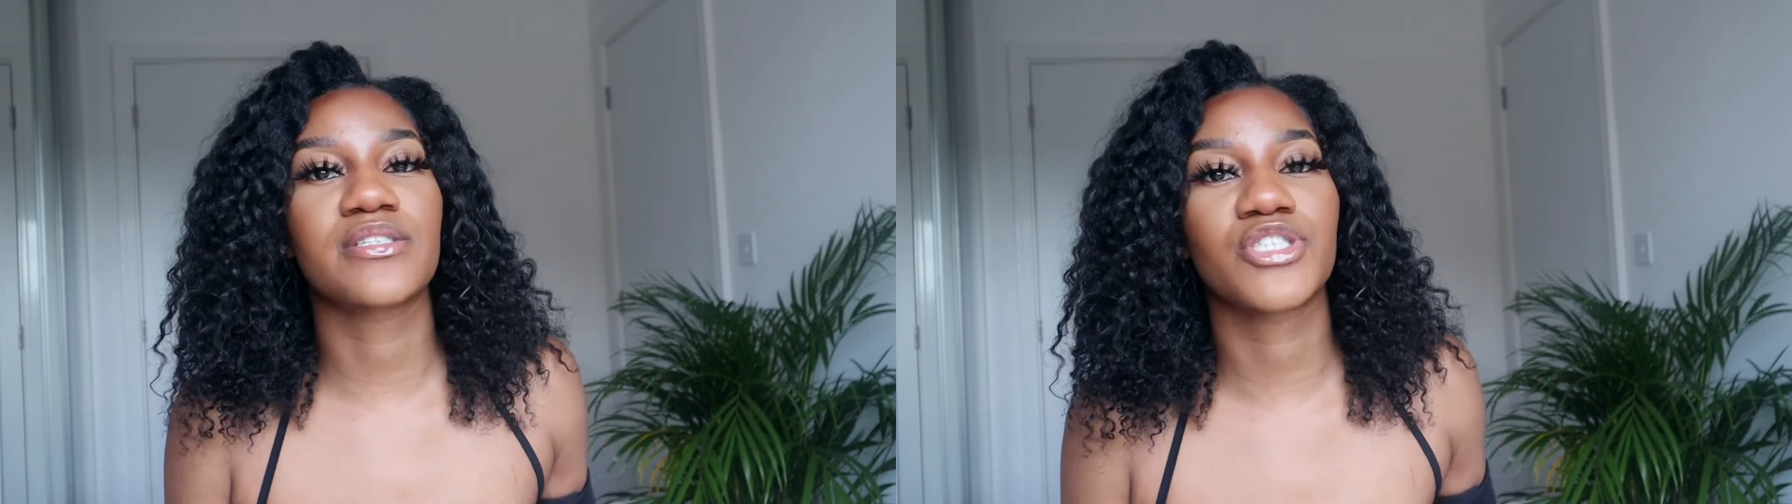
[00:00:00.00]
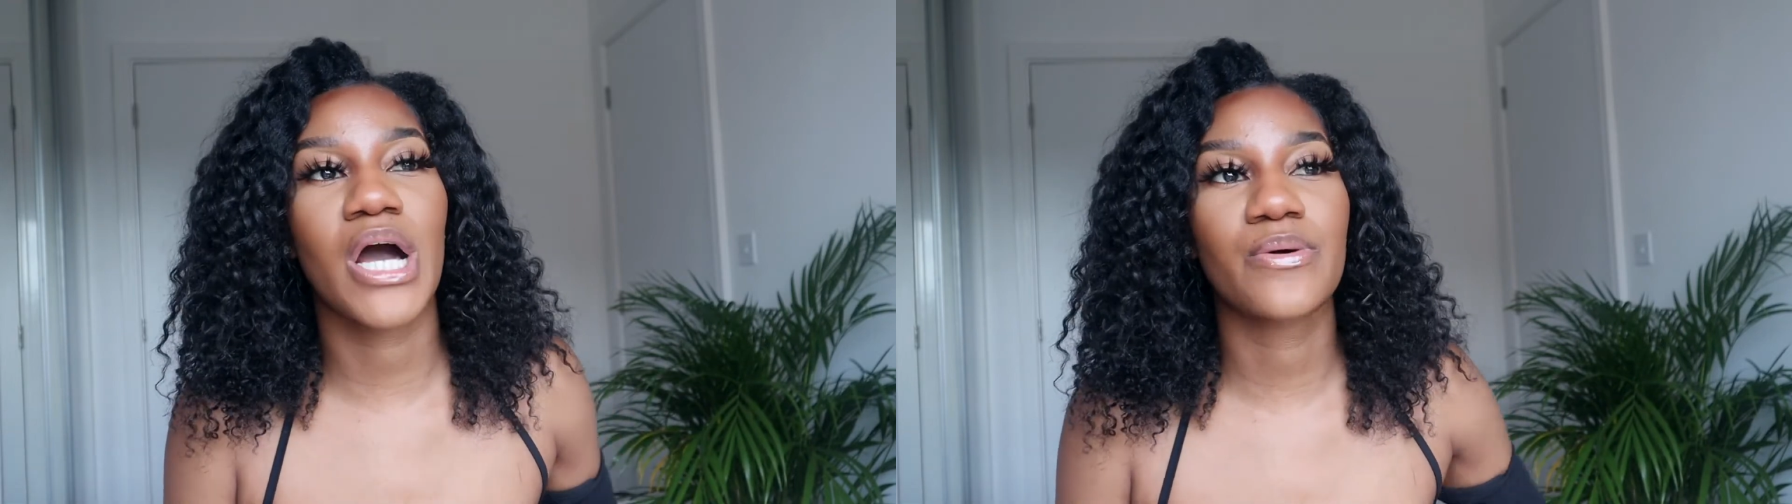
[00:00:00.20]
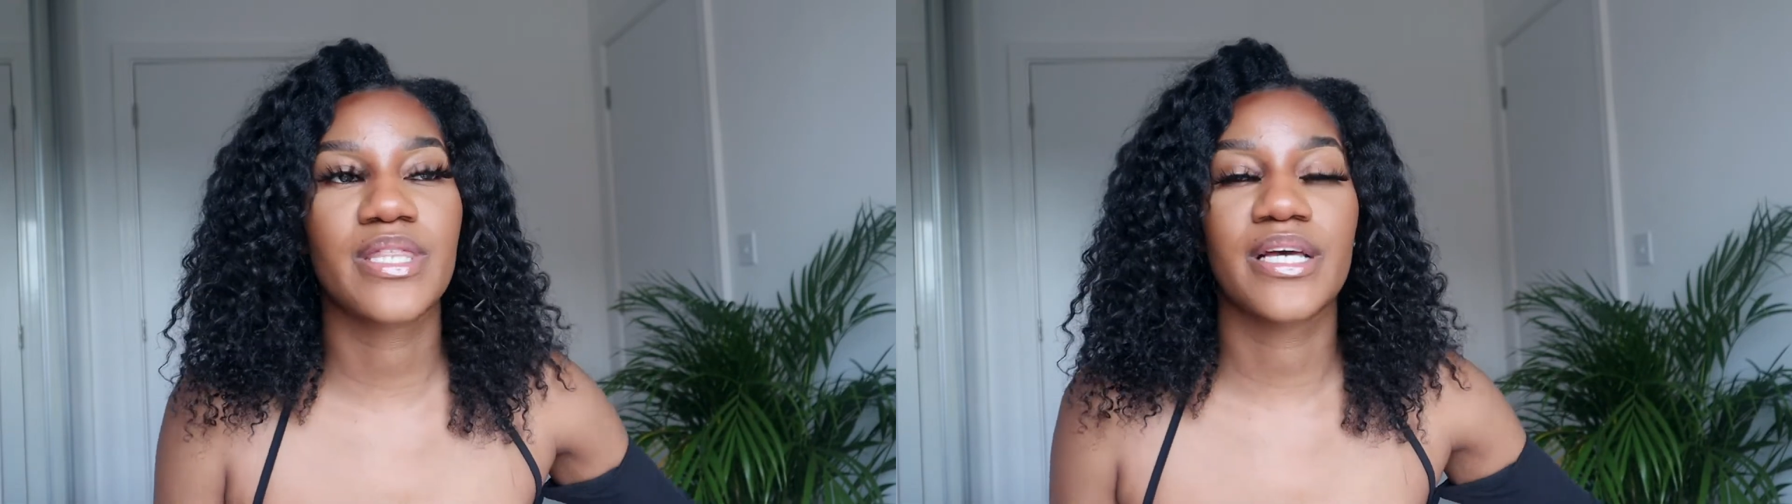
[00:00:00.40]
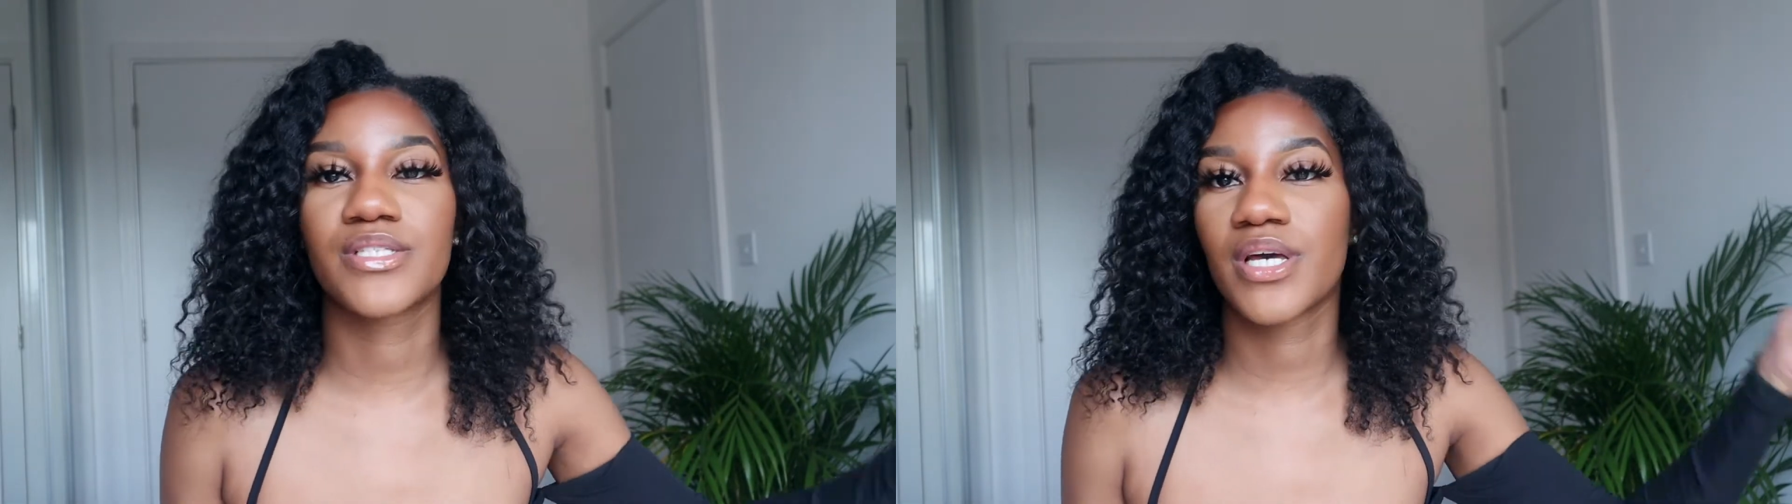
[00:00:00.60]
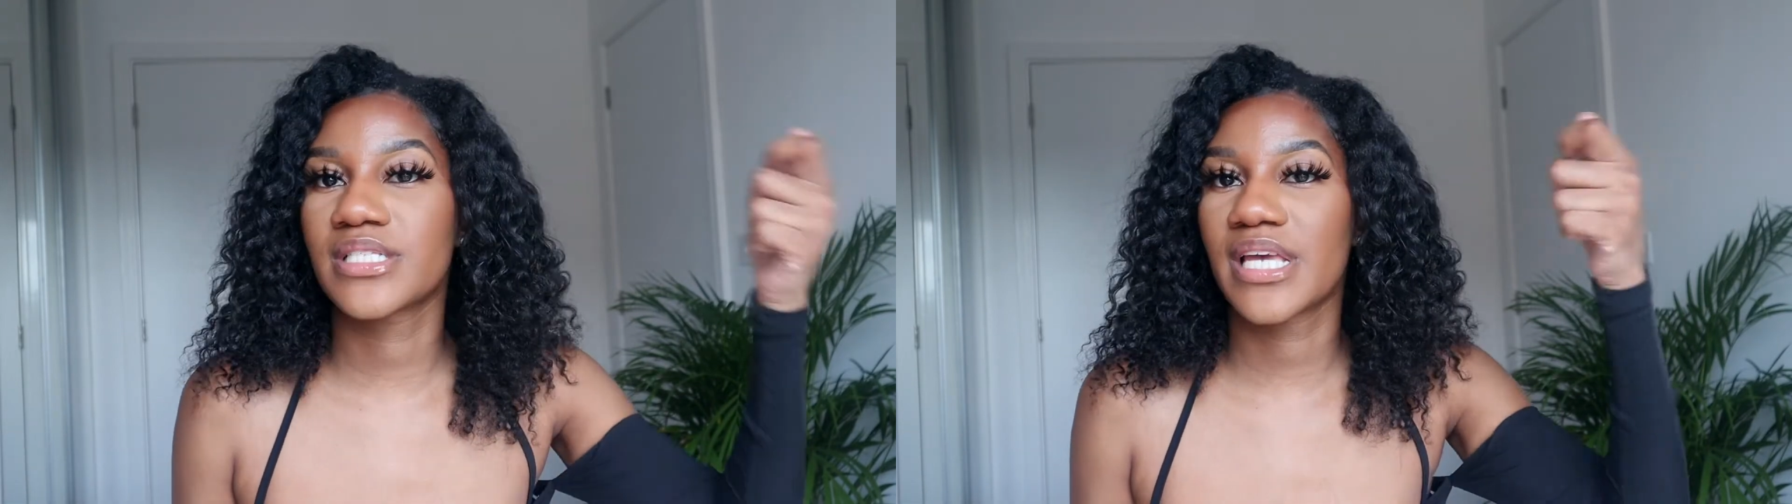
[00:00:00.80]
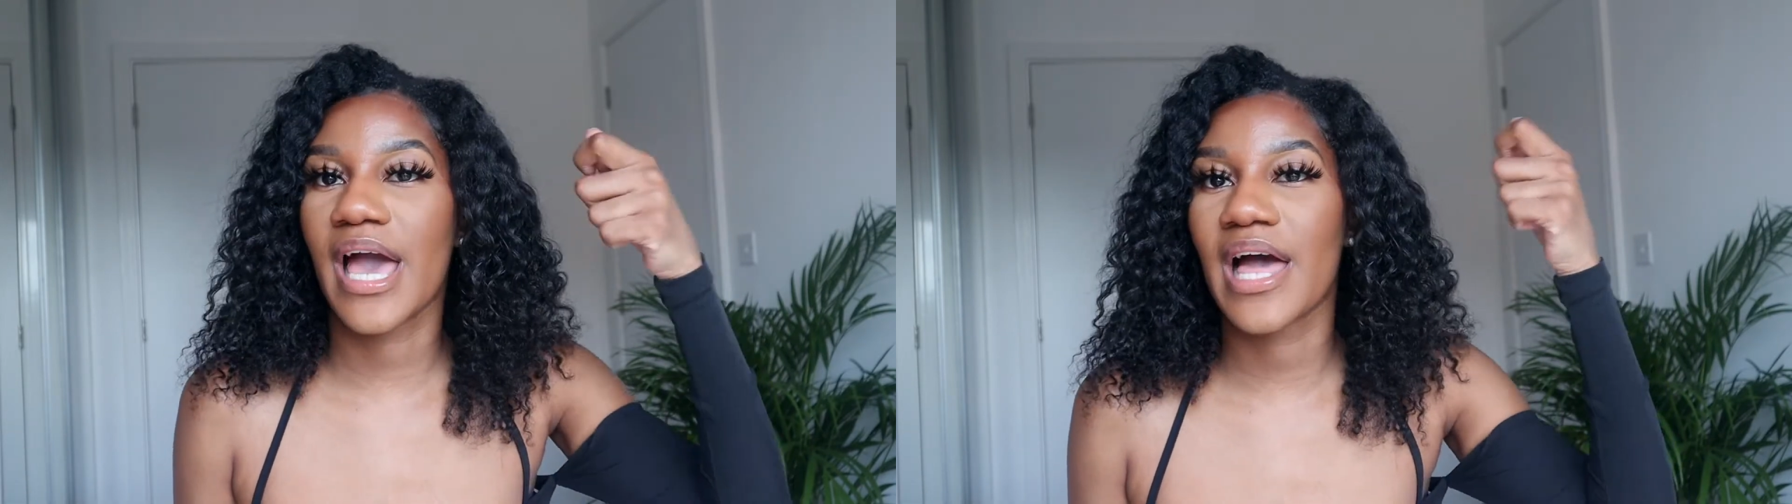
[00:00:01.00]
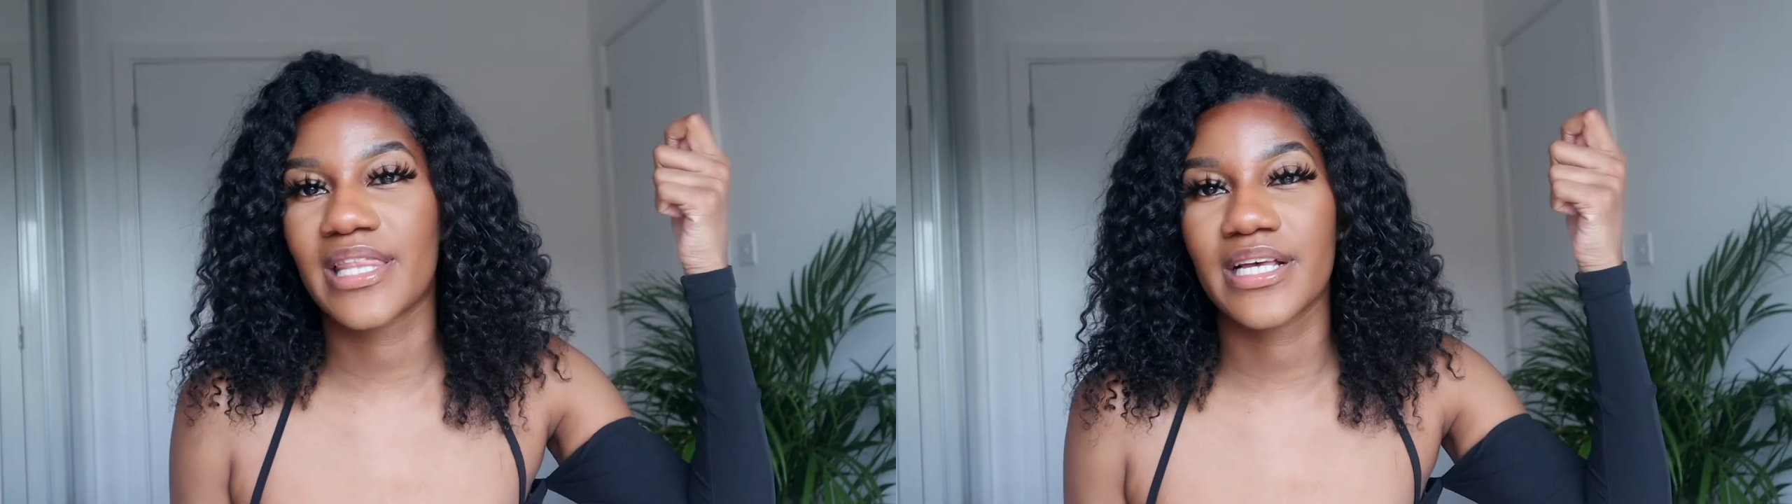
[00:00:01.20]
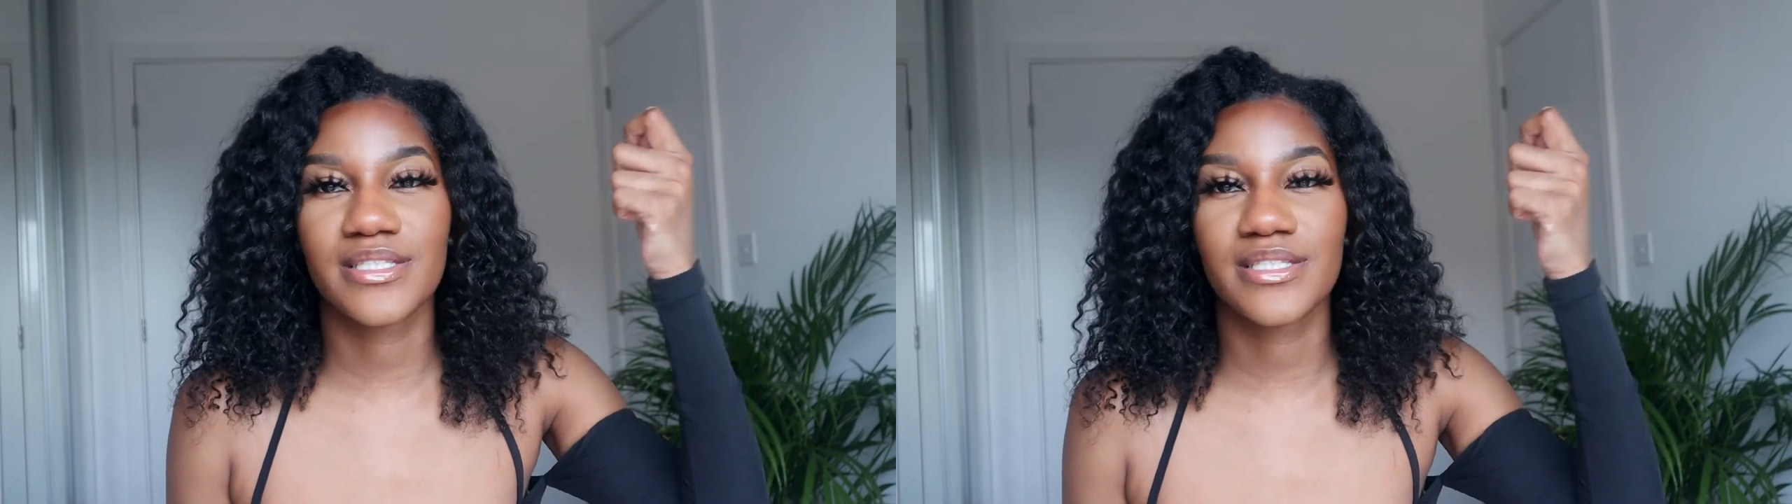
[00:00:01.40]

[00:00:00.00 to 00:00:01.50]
the shower with their dirty hair,